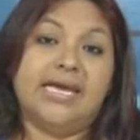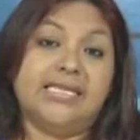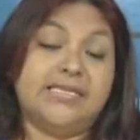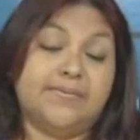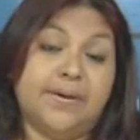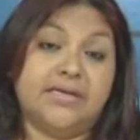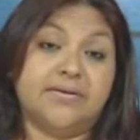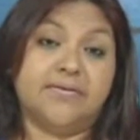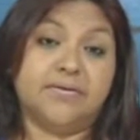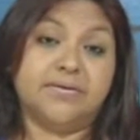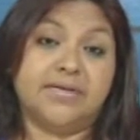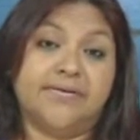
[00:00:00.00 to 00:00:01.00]
In spite
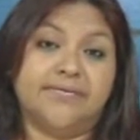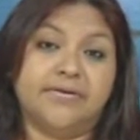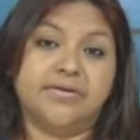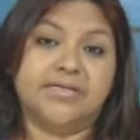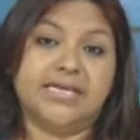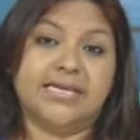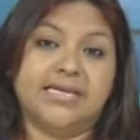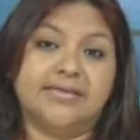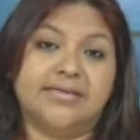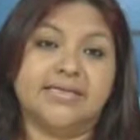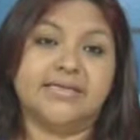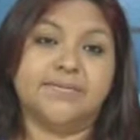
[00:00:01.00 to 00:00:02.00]
of those efforts, at
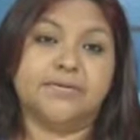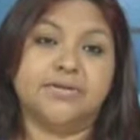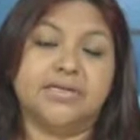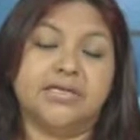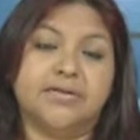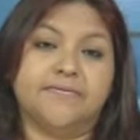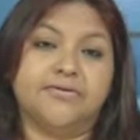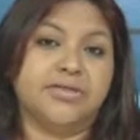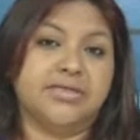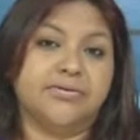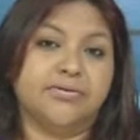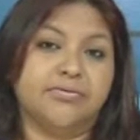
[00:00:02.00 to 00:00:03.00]
least 6% of
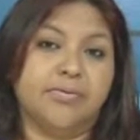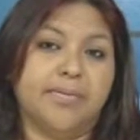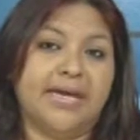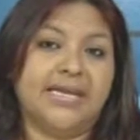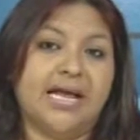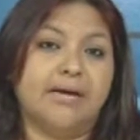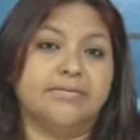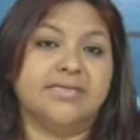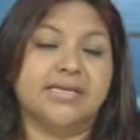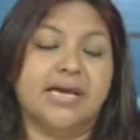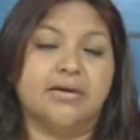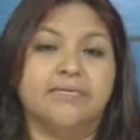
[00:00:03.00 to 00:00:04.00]
children remain
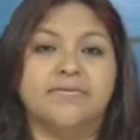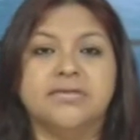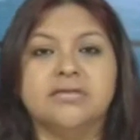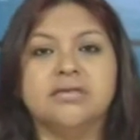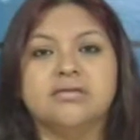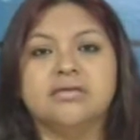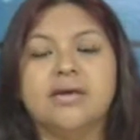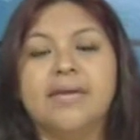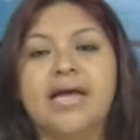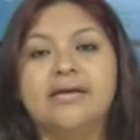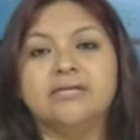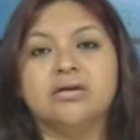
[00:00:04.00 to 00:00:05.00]
outside of the
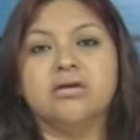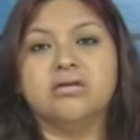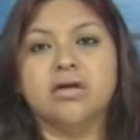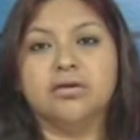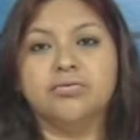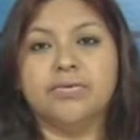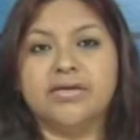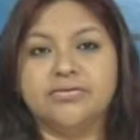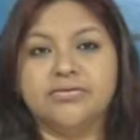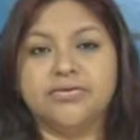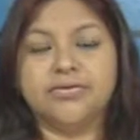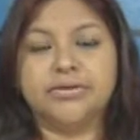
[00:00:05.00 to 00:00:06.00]
system and are not
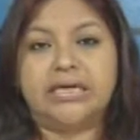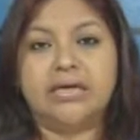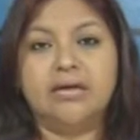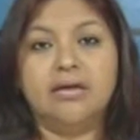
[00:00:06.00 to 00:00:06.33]
registered.